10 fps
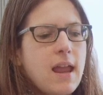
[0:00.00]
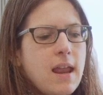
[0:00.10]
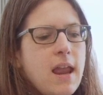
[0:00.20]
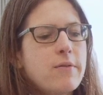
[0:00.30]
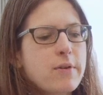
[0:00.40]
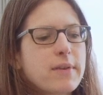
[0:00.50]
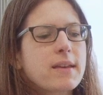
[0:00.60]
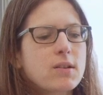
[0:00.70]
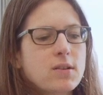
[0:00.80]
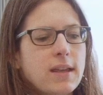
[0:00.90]

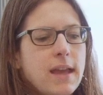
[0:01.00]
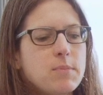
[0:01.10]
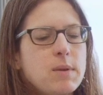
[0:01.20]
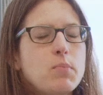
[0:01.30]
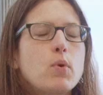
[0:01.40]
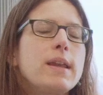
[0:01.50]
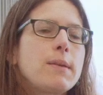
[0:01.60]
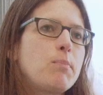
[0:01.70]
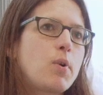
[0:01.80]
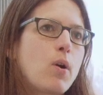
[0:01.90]
everything can be
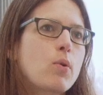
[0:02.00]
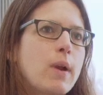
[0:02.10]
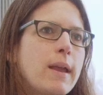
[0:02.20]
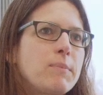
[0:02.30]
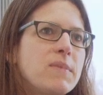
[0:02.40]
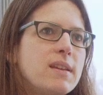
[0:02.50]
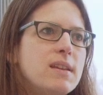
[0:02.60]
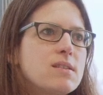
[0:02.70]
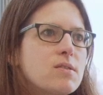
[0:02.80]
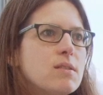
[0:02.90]
pre-programmed
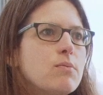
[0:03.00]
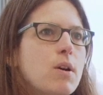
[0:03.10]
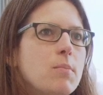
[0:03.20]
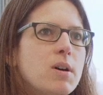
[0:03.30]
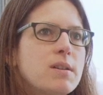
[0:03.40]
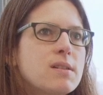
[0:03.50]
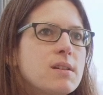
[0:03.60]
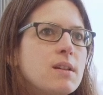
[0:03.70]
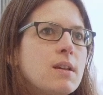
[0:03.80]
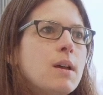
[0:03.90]
into the robot,
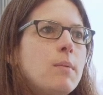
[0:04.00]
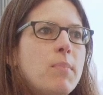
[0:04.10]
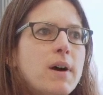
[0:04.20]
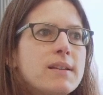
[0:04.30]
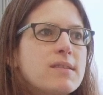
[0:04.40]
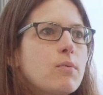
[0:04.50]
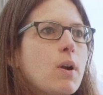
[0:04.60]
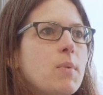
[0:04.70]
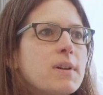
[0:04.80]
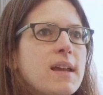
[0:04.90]
but the
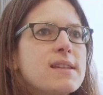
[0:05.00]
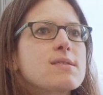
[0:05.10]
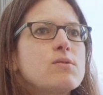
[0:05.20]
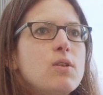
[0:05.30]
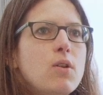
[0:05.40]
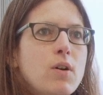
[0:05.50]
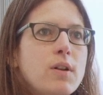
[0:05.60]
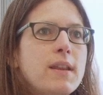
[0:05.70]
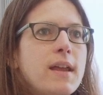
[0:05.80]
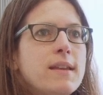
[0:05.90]
robot has to
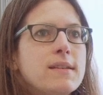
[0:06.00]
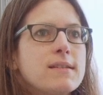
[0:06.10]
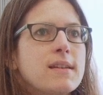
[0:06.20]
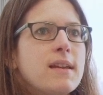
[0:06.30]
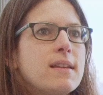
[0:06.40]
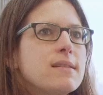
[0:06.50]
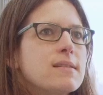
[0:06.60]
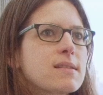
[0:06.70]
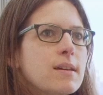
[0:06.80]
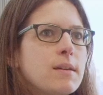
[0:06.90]
learn
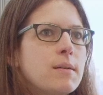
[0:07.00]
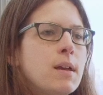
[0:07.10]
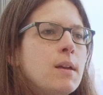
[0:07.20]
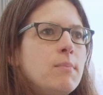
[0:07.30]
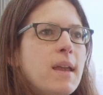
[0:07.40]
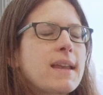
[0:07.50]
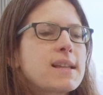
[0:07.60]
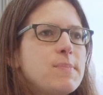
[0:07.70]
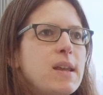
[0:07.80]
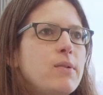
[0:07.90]
and make
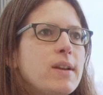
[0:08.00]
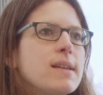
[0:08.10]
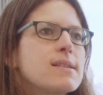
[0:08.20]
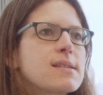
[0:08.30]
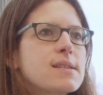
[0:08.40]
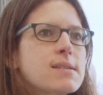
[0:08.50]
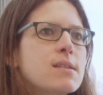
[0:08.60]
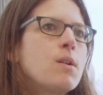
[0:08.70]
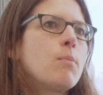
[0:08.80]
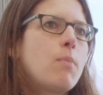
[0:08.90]
experiences
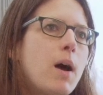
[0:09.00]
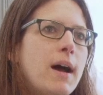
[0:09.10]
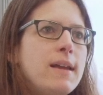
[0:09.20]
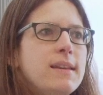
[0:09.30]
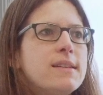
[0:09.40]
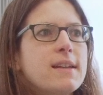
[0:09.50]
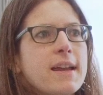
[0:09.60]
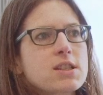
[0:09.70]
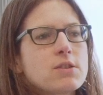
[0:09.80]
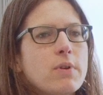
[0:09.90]
by the
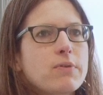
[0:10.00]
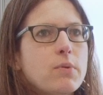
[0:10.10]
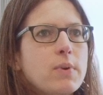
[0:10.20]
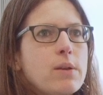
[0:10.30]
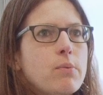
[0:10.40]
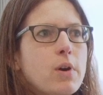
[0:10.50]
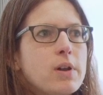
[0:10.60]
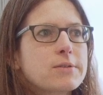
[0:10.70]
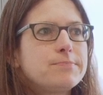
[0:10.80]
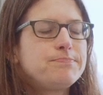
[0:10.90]
interaction with the real world.